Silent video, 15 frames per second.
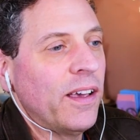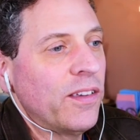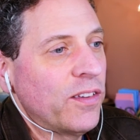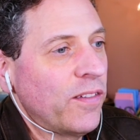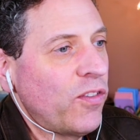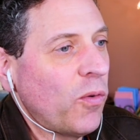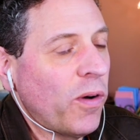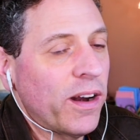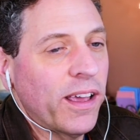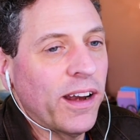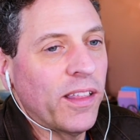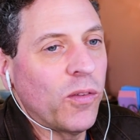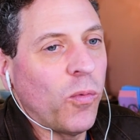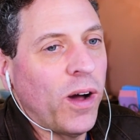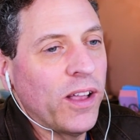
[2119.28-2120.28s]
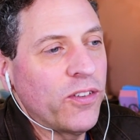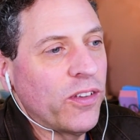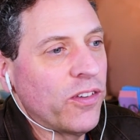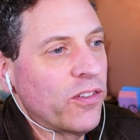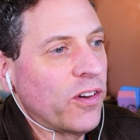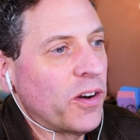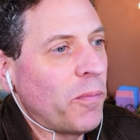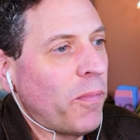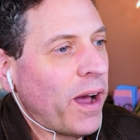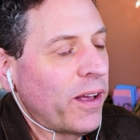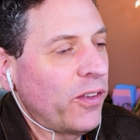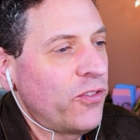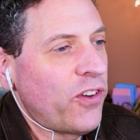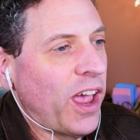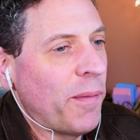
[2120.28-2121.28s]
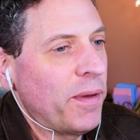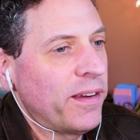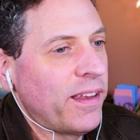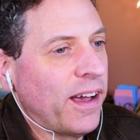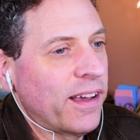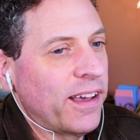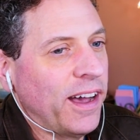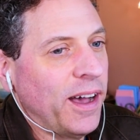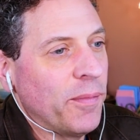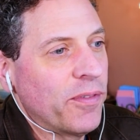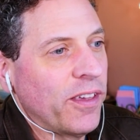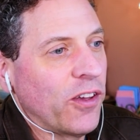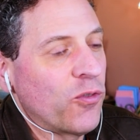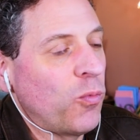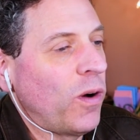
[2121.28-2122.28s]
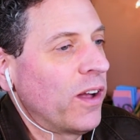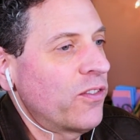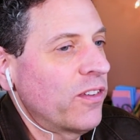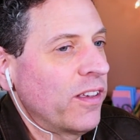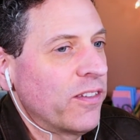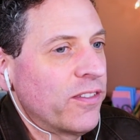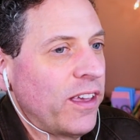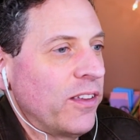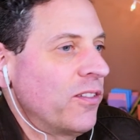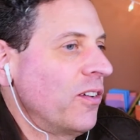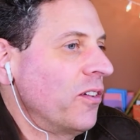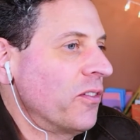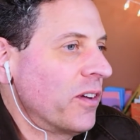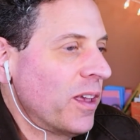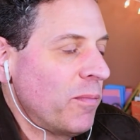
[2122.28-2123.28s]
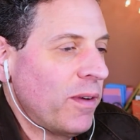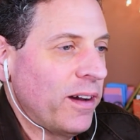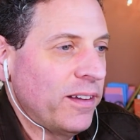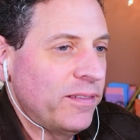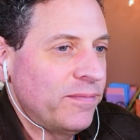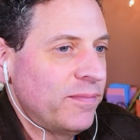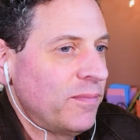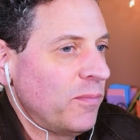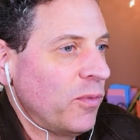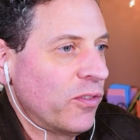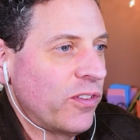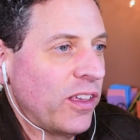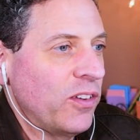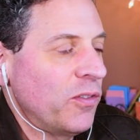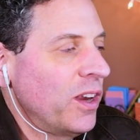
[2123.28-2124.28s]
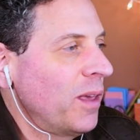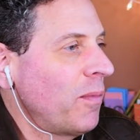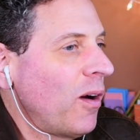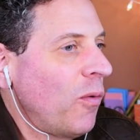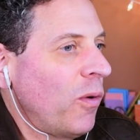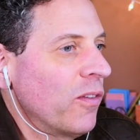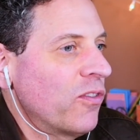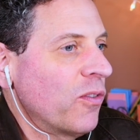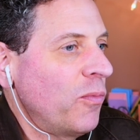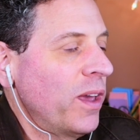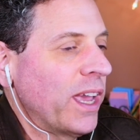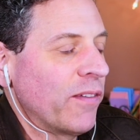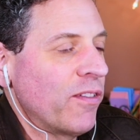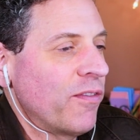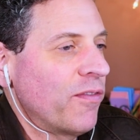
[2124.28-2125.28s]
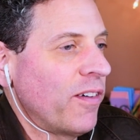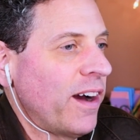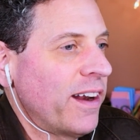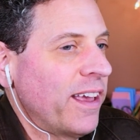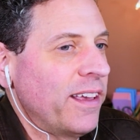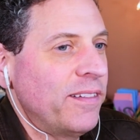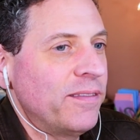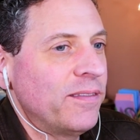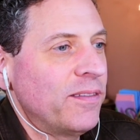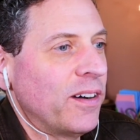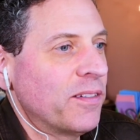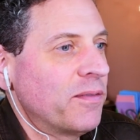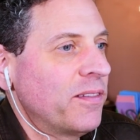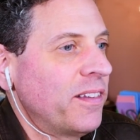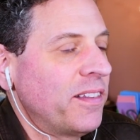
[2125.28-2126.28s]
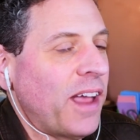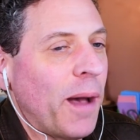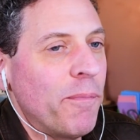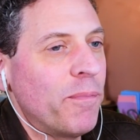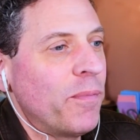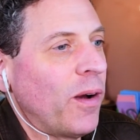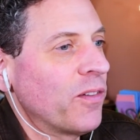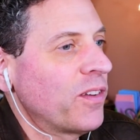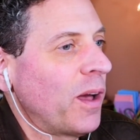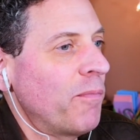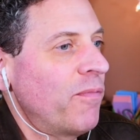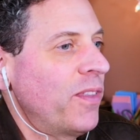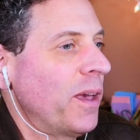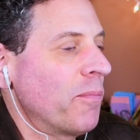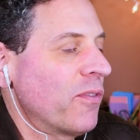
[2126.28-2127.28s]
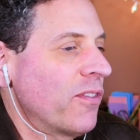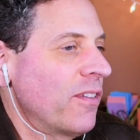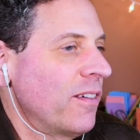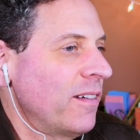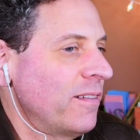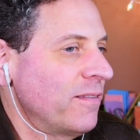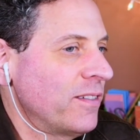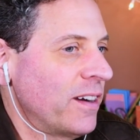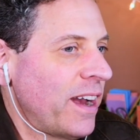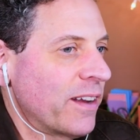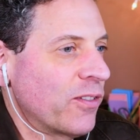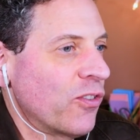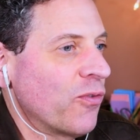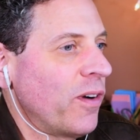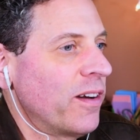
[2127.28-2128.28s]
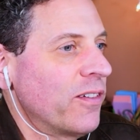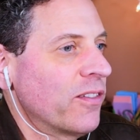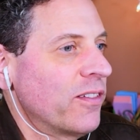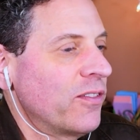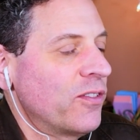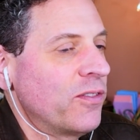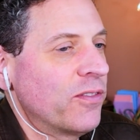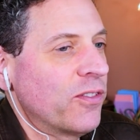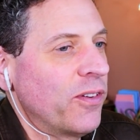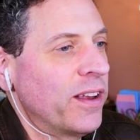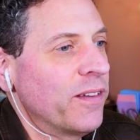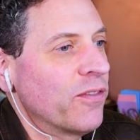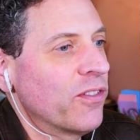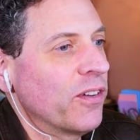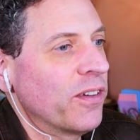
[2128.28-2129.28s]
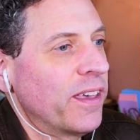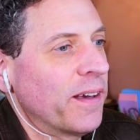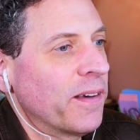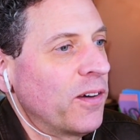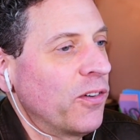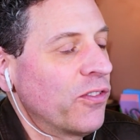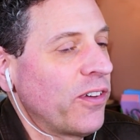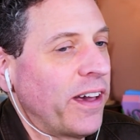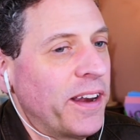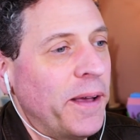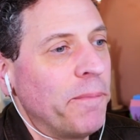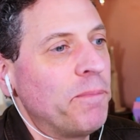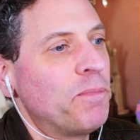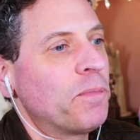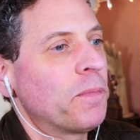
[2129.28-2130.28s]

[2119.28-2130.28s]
So if you want to get on the watch list, go to michaeljamin.com/watchlist. Enter your email. We'll send you an email once a week, every Friday, our top tips for actors, writers, and creatives. So yeah, go sign up.